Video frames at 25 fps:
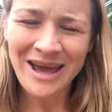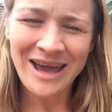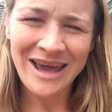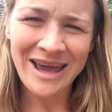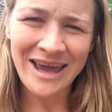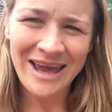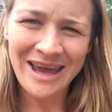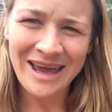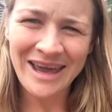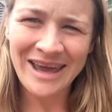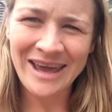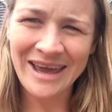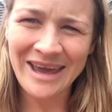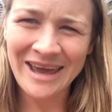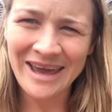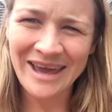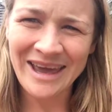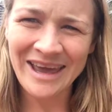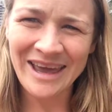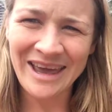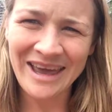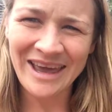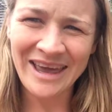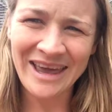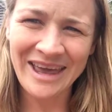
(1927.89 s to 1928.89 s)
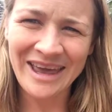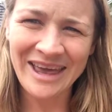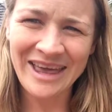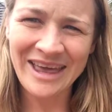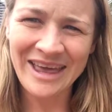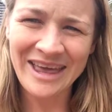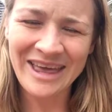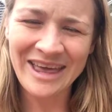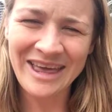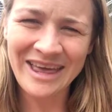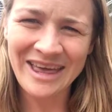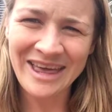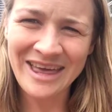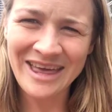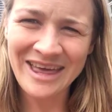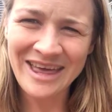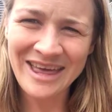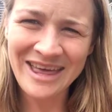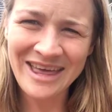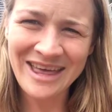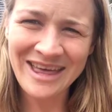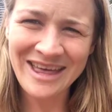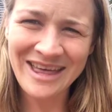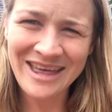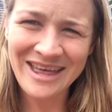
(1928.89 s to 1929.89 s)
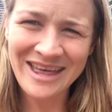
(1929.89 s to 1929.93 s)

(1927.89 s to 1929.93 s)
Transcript: And